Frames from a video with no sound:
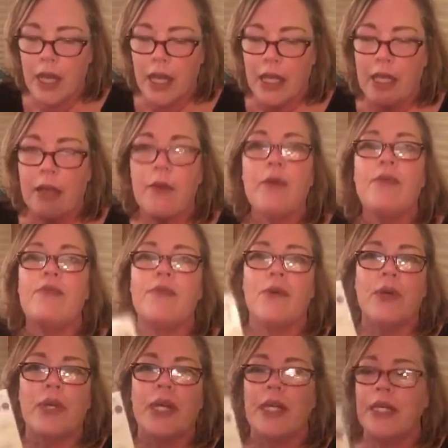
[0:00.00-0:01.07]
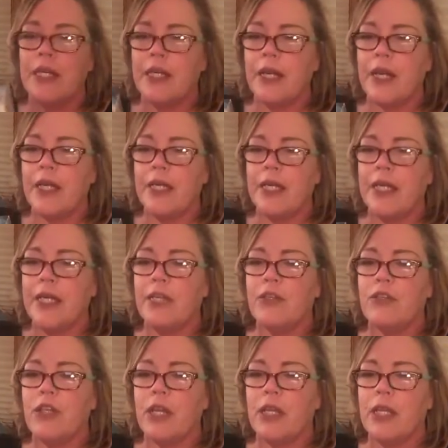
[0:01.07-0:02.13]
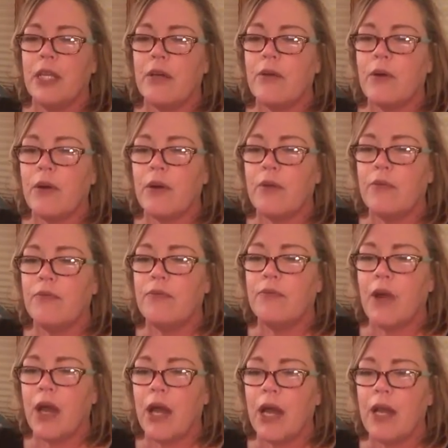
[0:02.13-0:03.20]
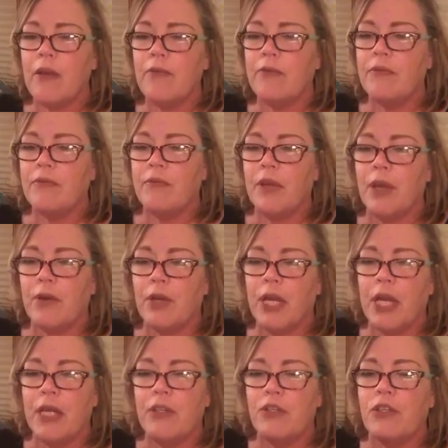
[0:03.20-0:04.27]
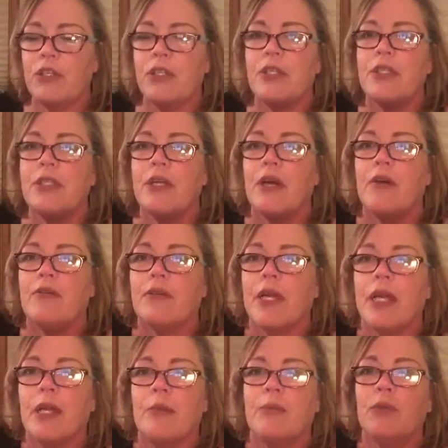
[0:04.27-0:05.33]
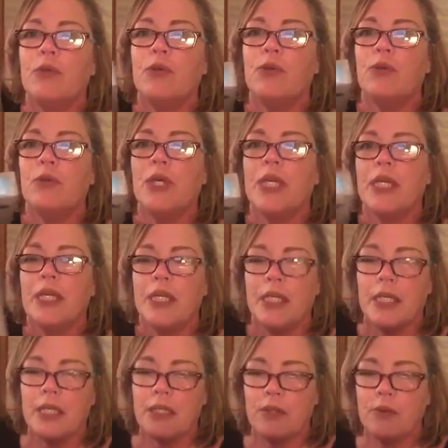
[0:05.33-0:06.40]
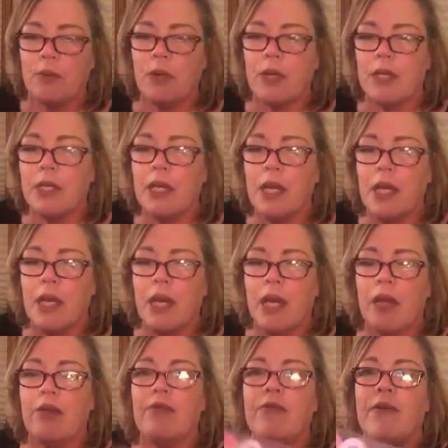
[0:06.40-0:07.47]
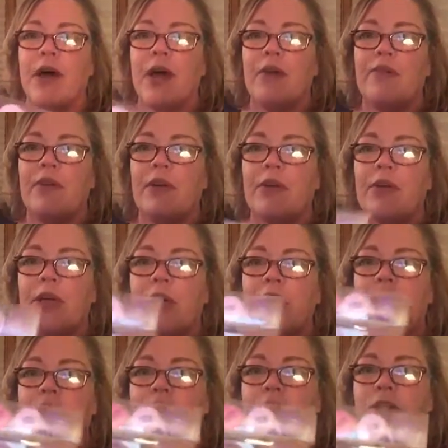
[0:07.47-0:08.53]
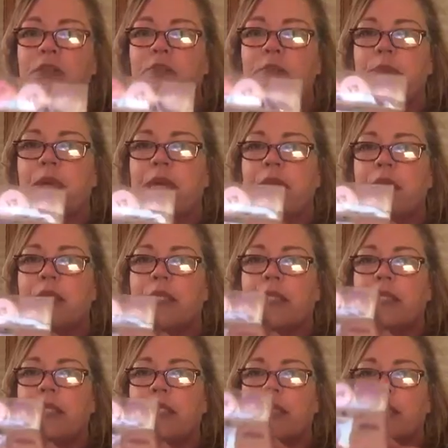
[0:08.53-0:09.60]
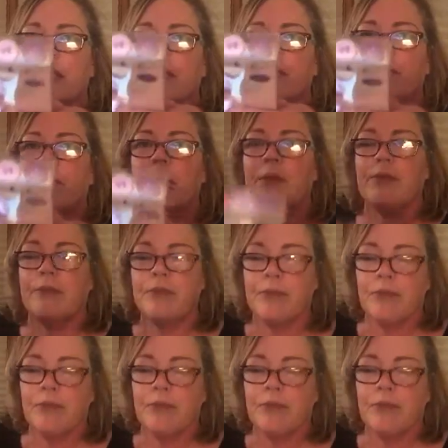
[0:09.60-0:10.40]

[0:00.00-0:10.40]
And they were $4.99 each, and there are five variations of like a blue-green in this one, and five variations of pinks in this one.